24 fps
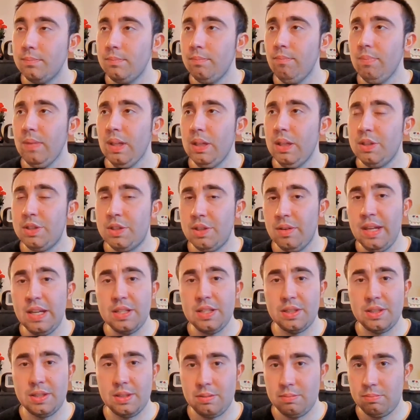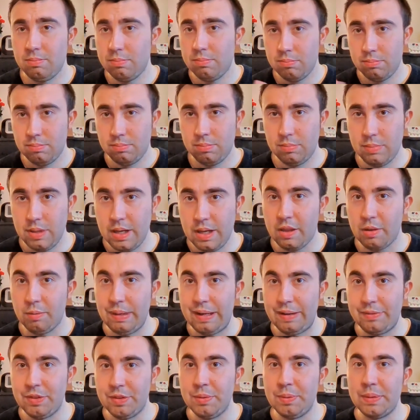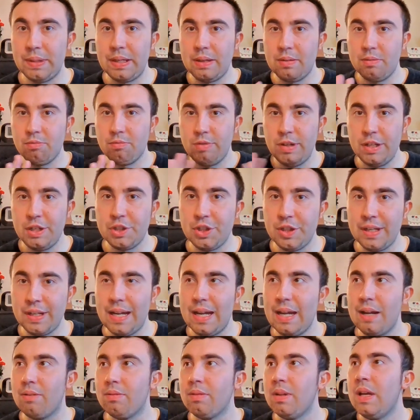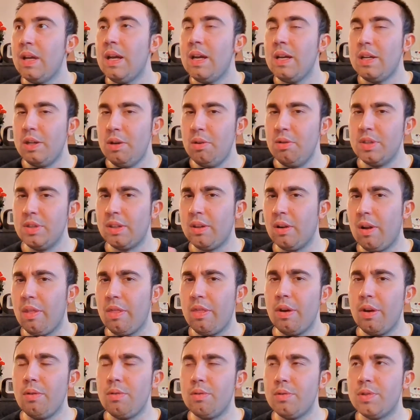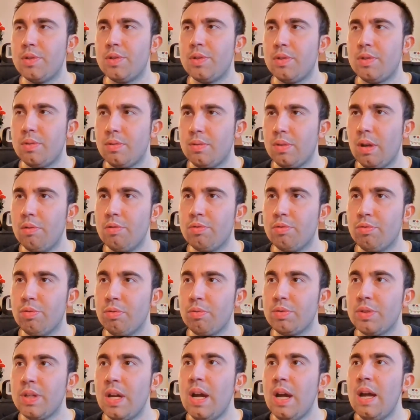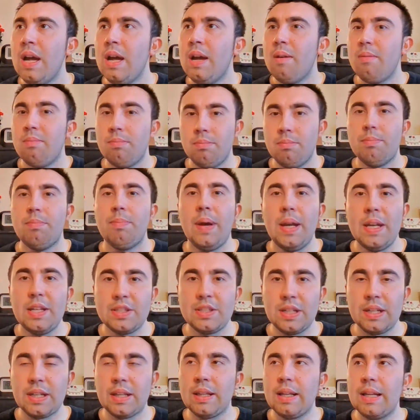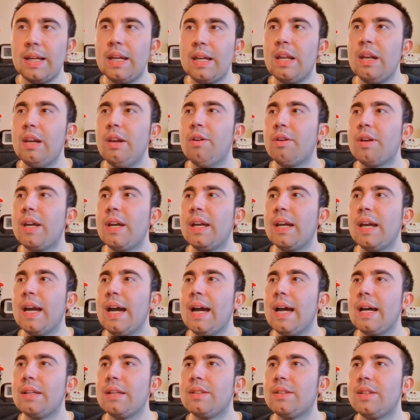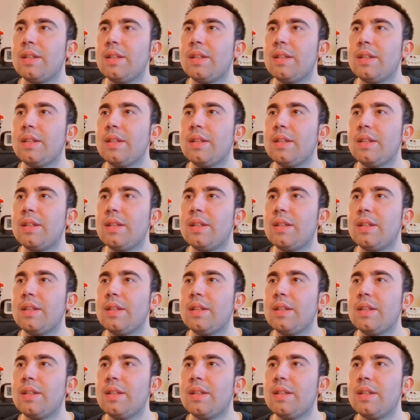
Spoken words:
So that's another way of doing it, reaching out, using kind of those rules. Basically looking at